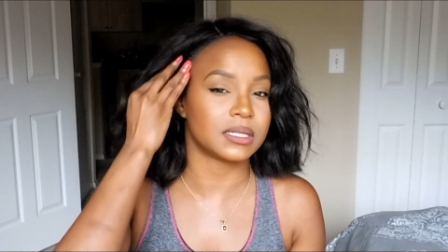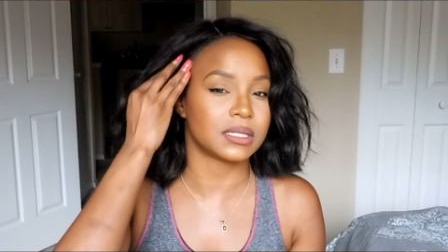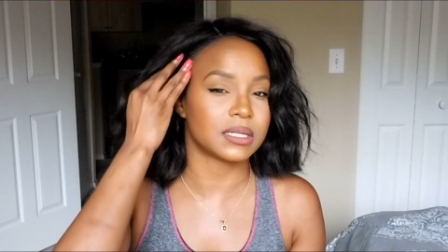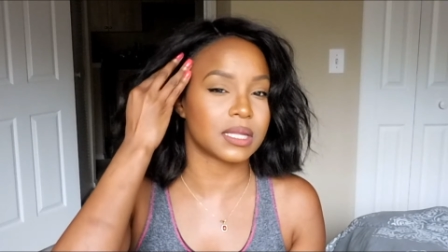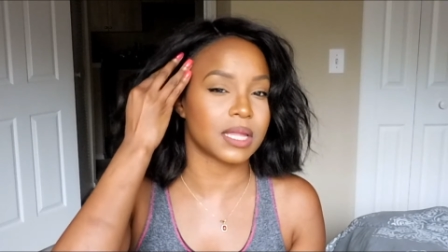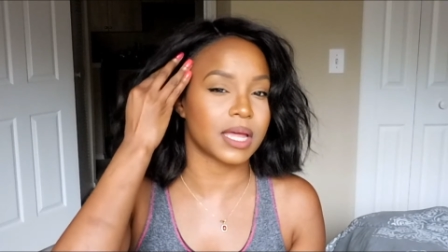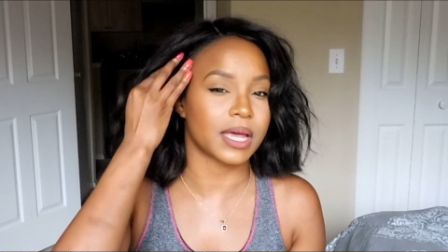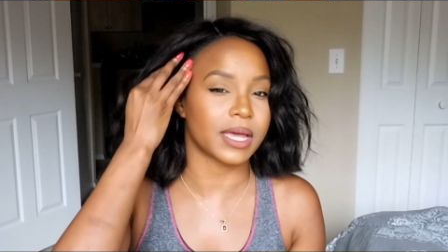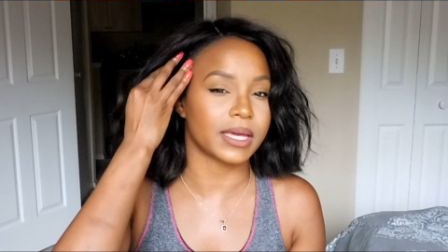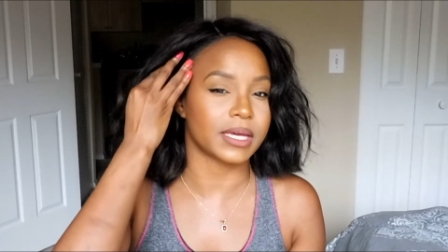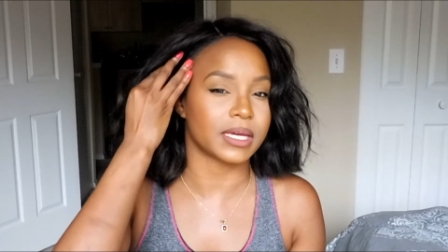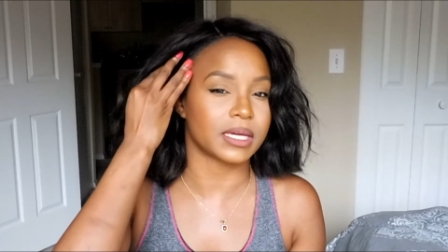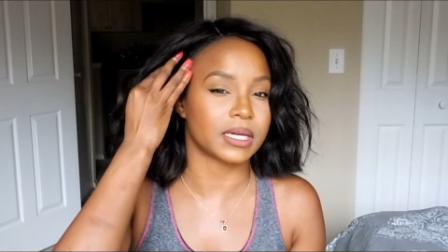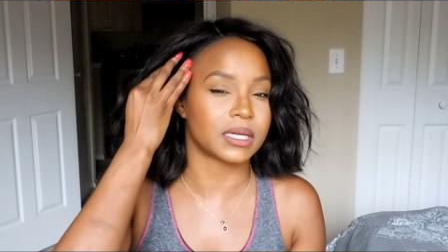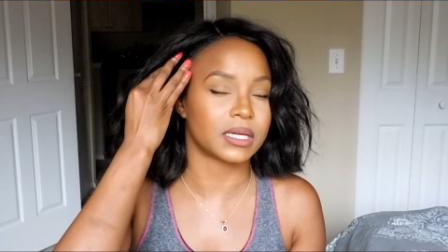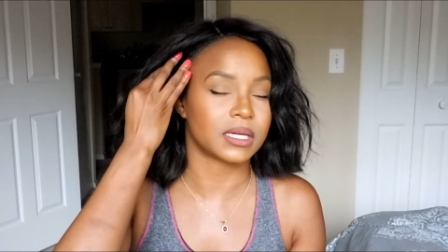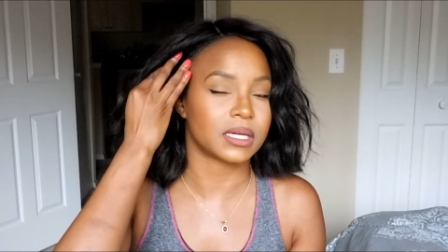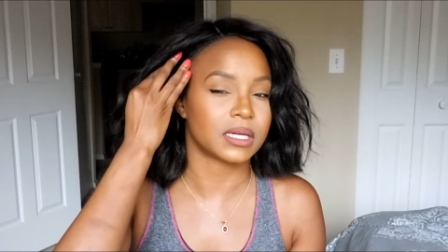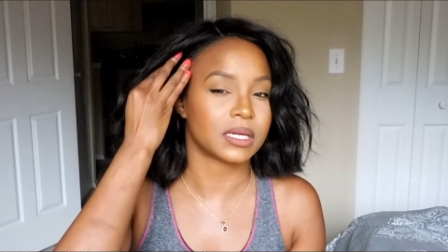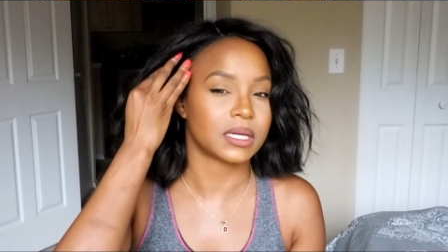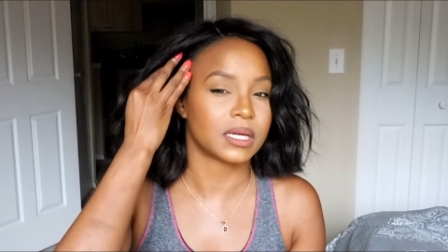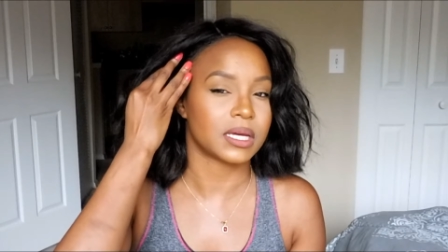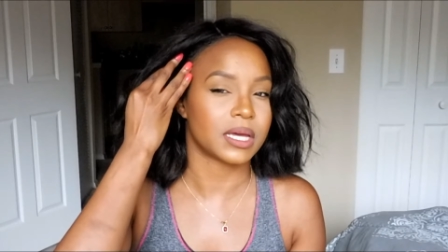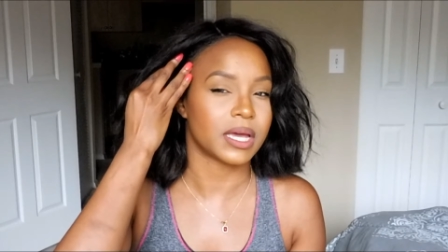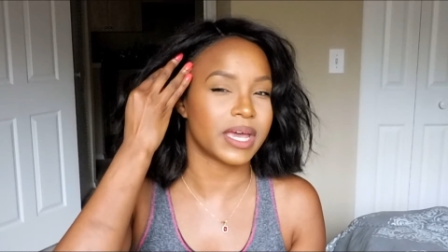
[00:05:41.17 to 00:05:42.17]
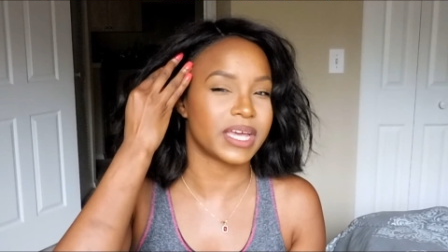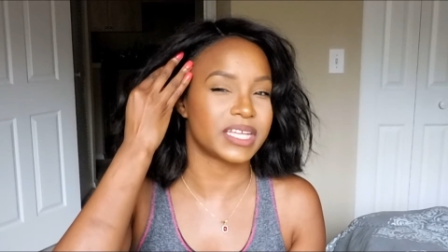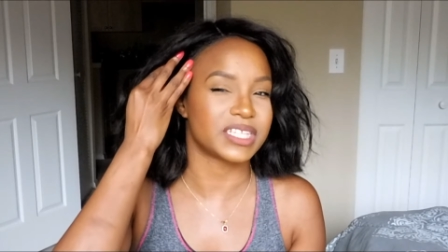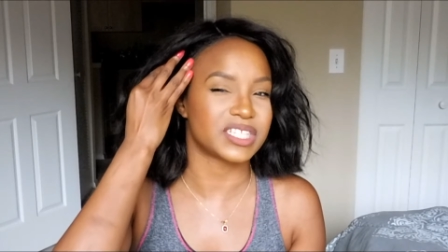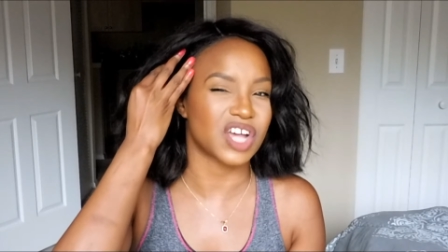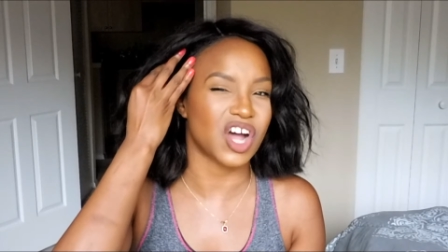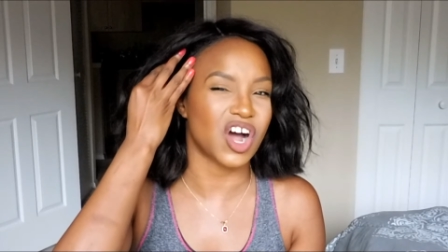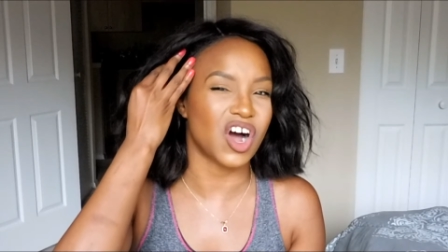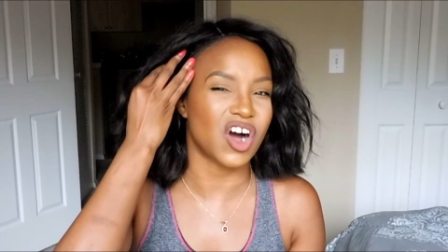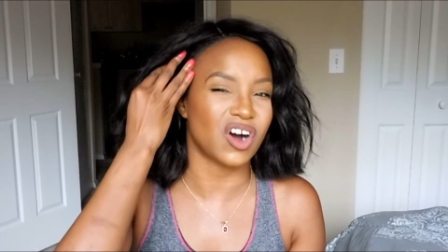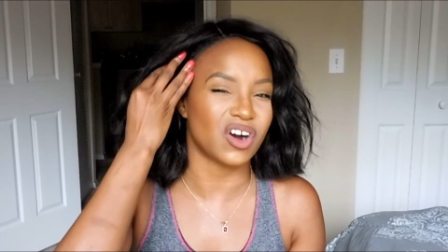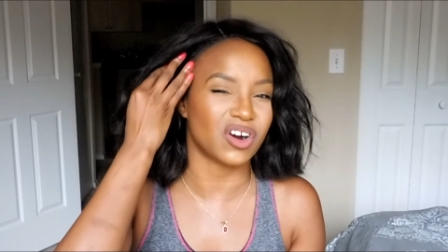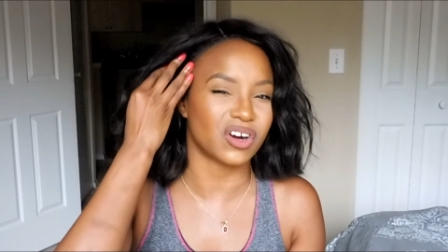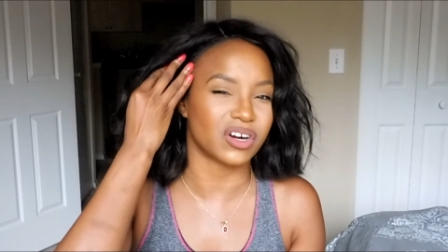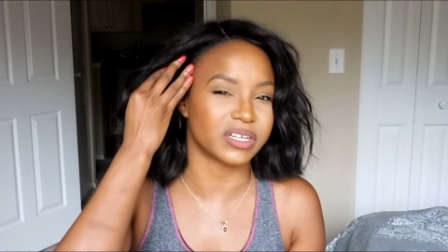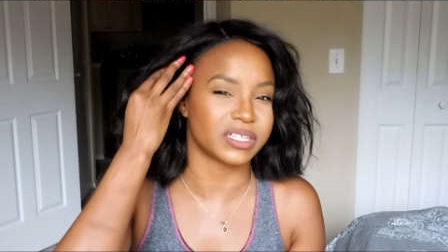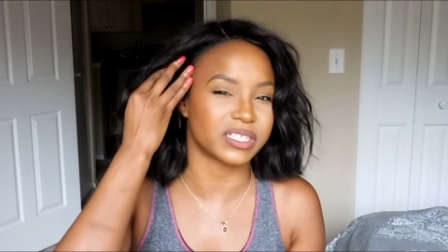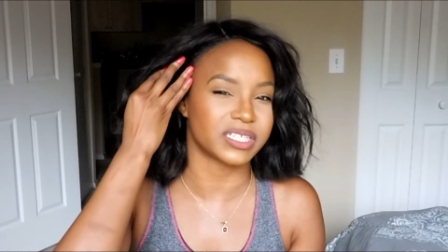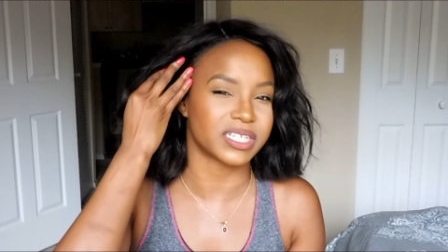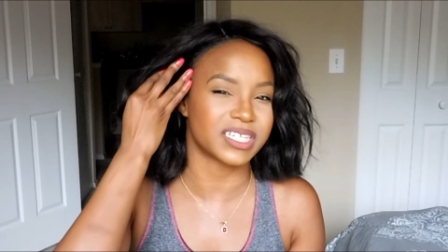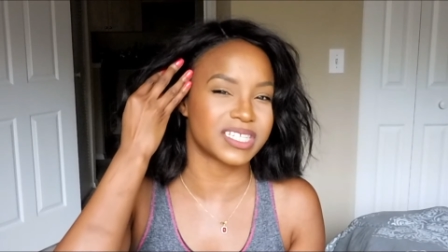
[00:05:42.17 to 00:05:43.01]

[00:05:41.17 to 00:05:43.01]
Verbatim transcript: like, it's hard.